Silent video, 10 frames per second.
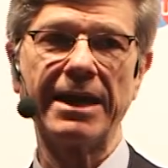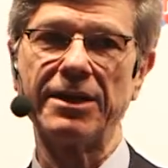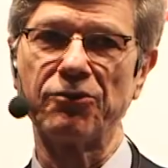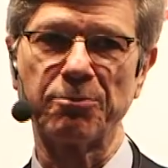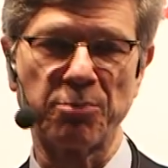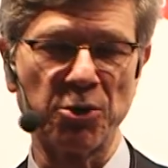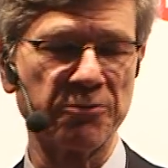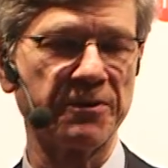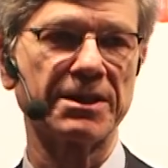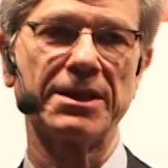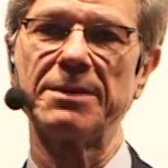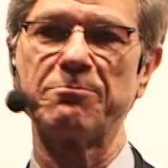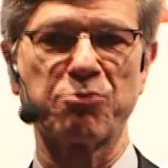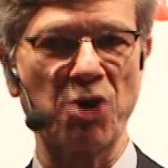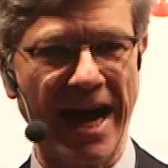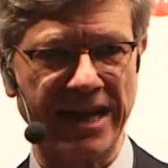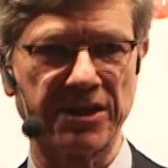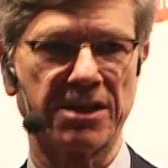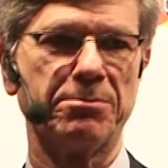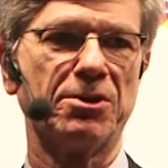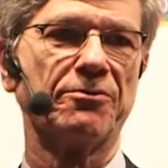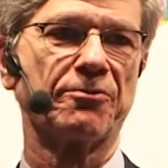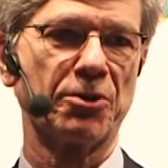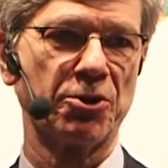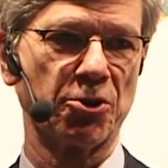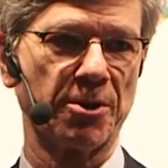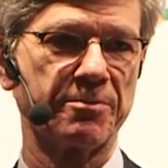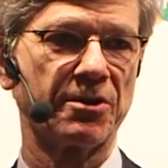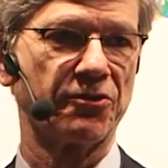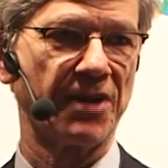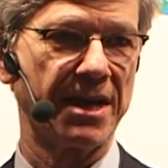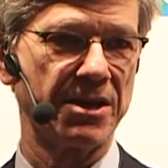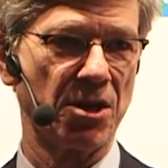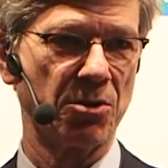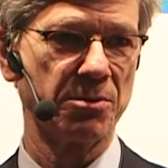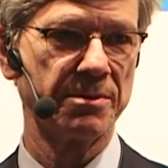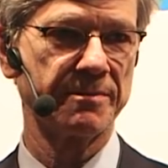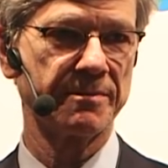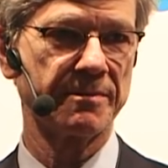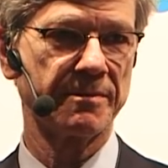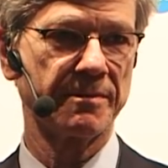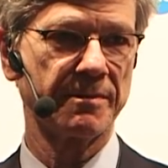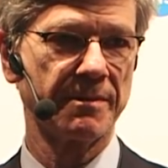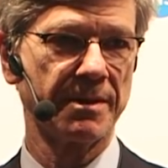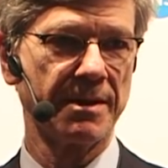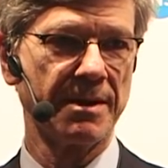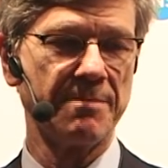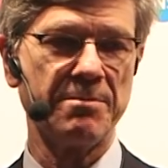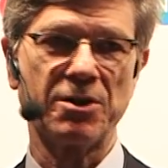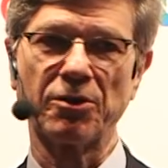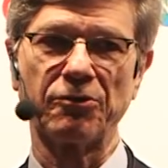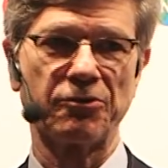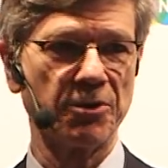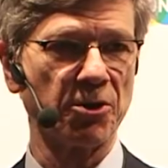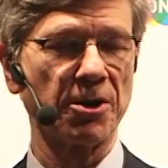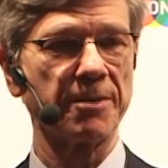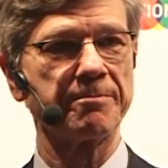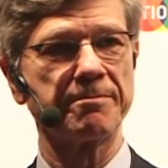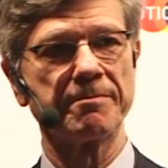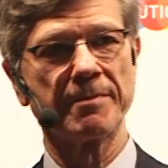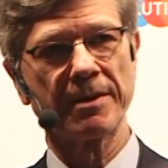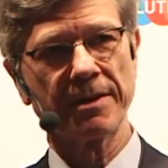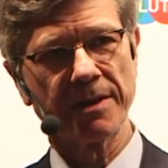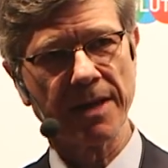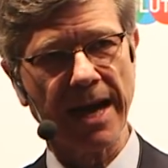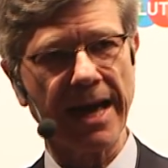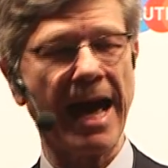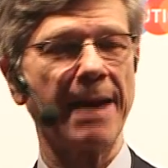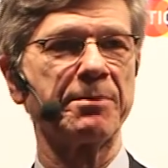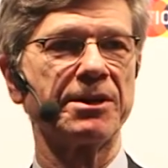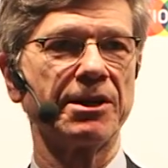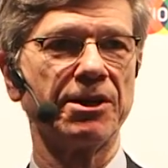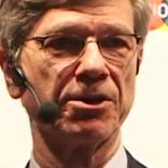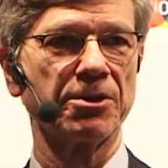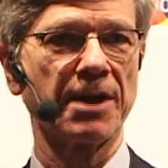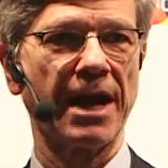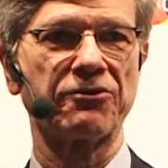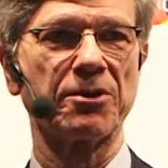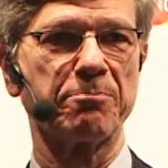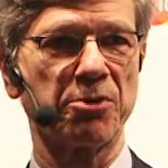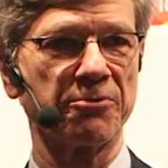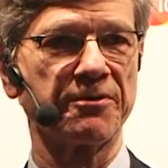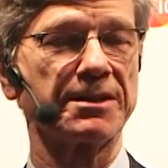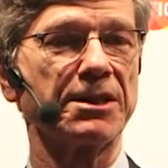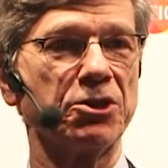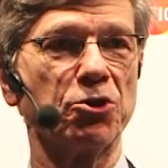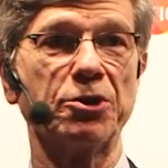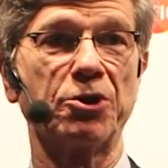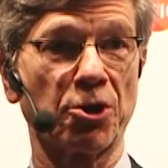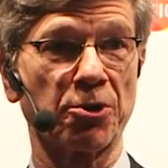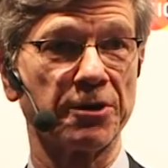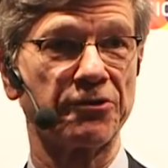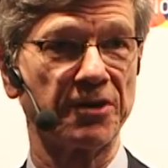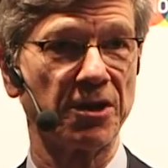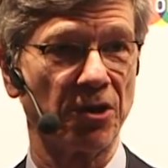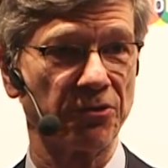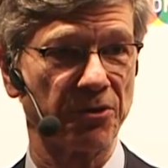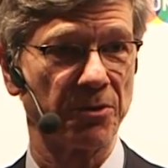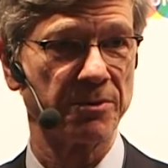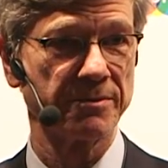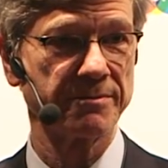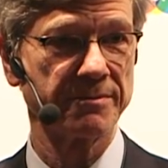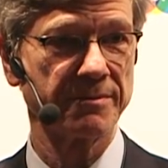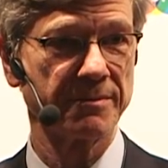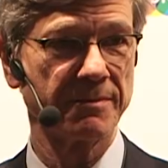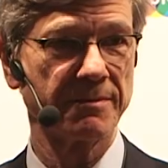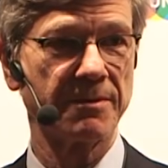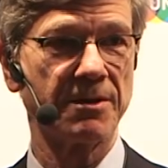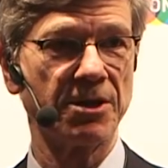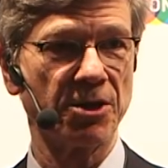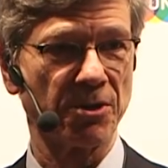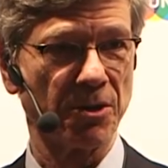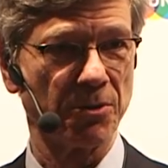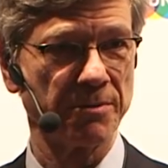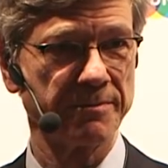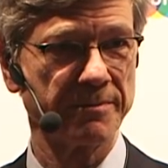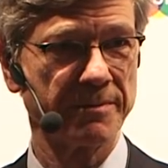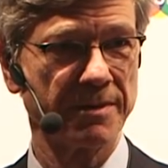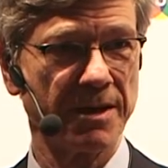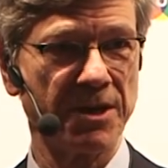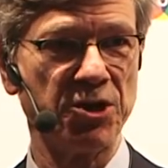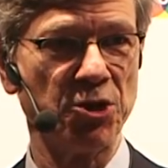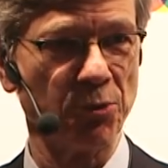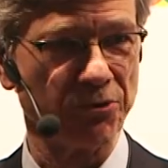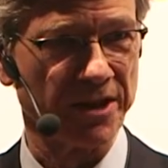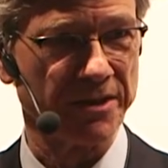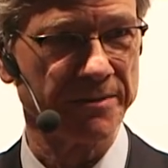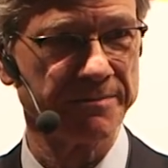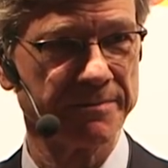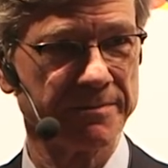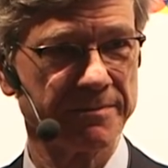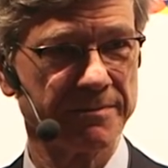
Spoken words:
And it is perfectly practicable for Europe to say no, because Europe, I happen to hear, has a perfectly good currency also, the euro. Use it.